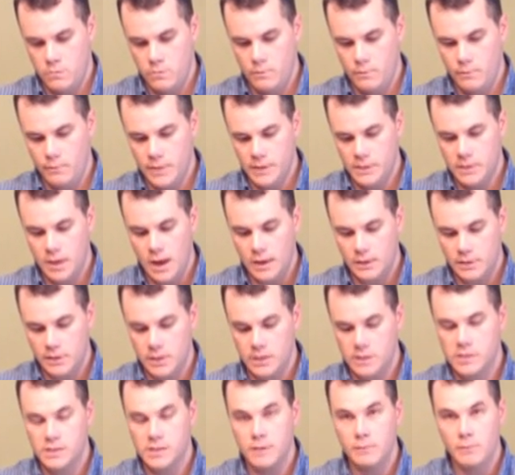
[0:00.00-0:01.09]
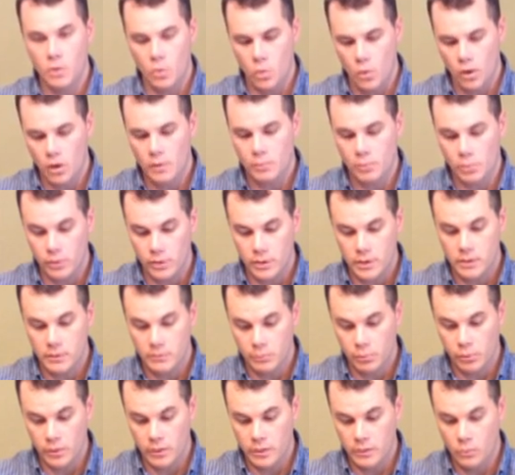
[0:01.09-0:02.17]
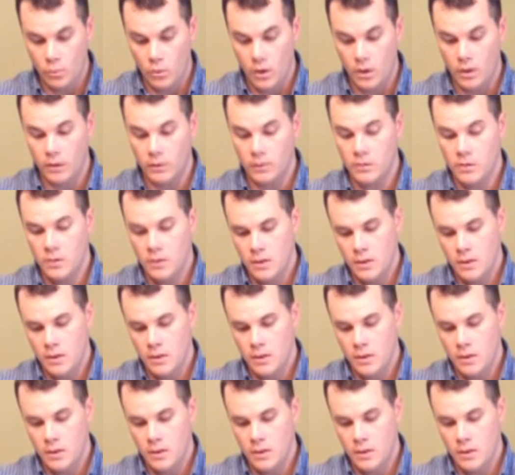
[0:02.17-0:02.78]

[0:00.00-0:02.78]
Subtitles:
This knot does seem to work pretty well.